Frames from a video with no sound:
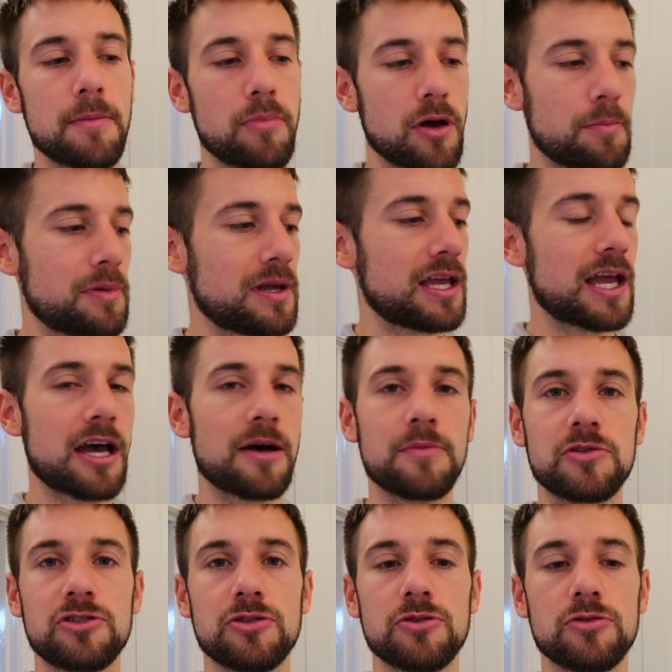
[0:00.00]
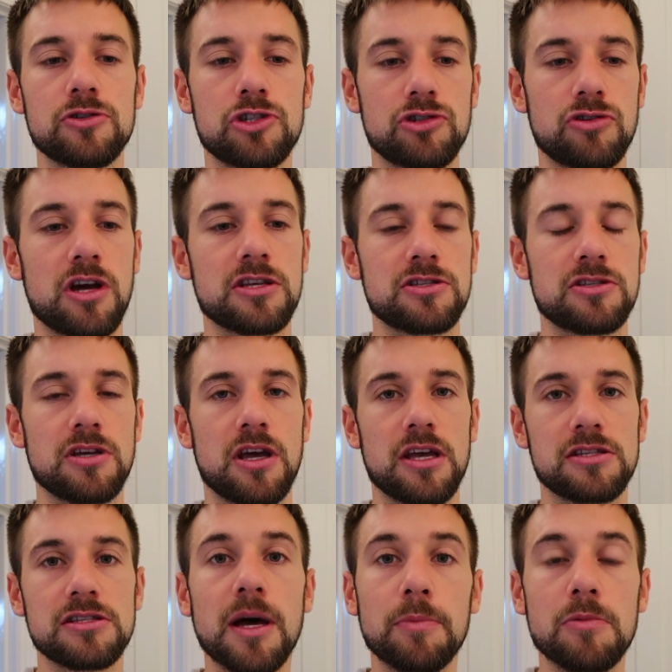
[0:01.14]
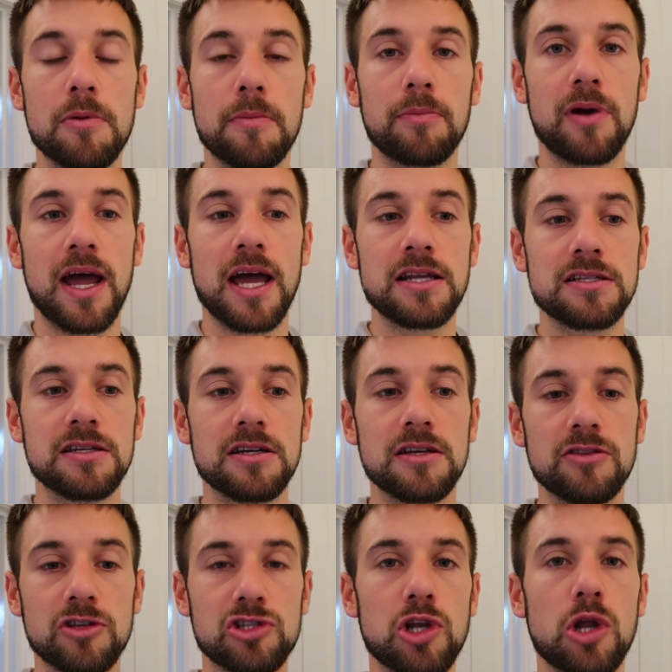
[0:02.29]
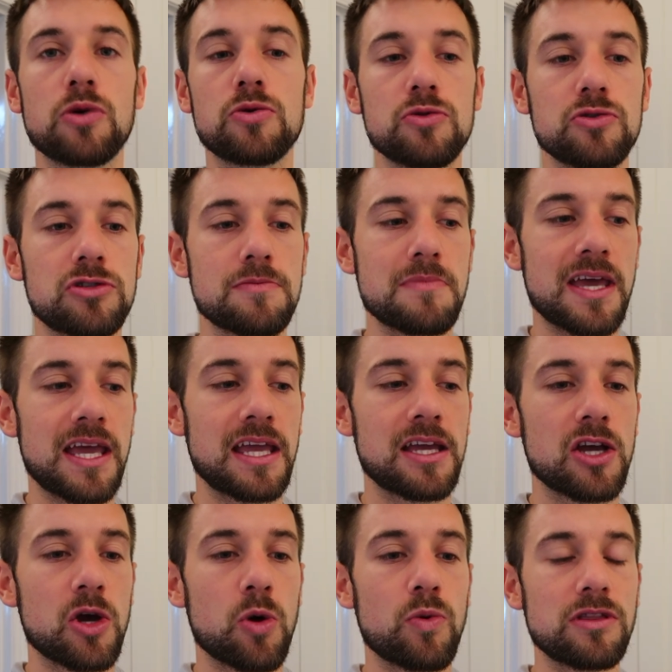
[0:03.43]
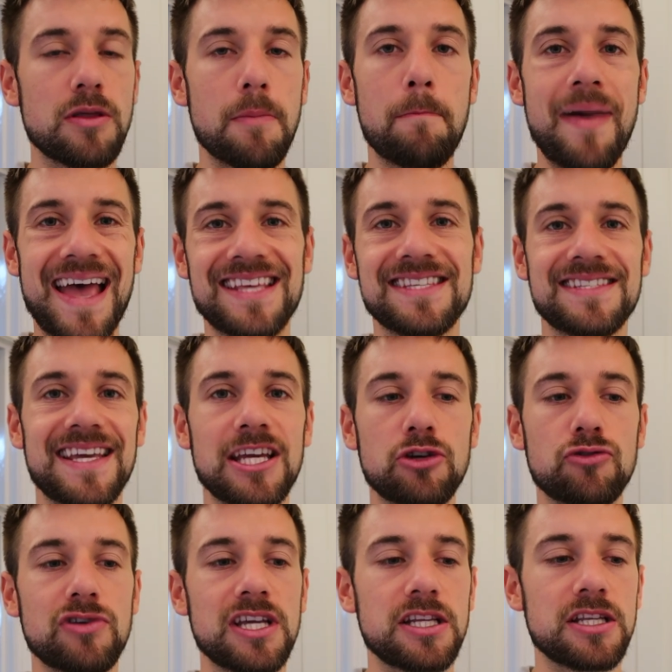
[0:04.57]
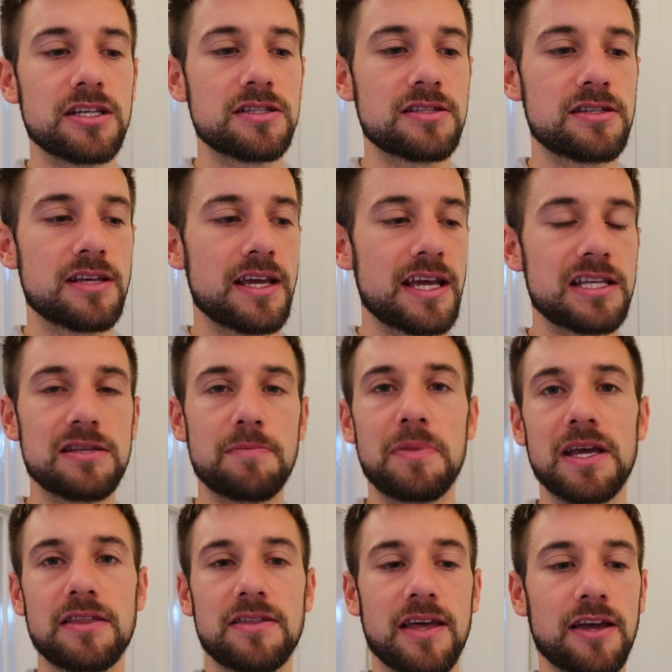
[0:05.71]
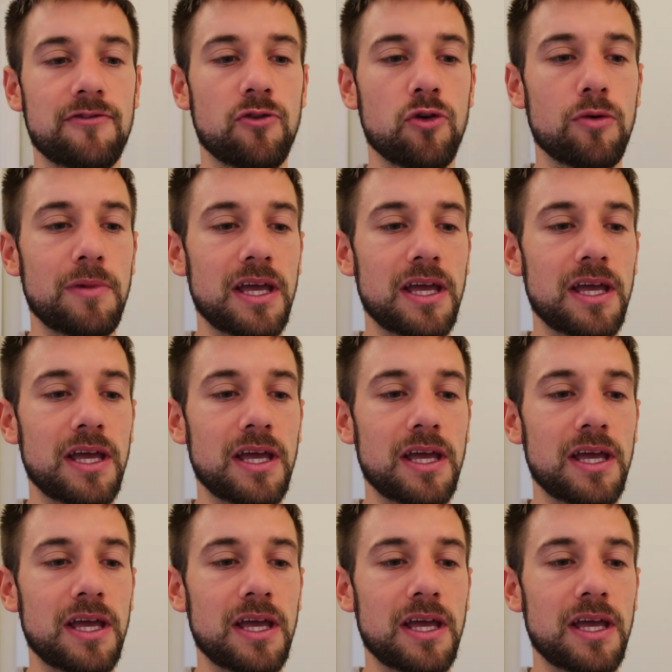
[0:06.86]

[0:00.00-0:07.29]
but being able to trust a supplement brand that's local to me with the best ingredients is a big thing for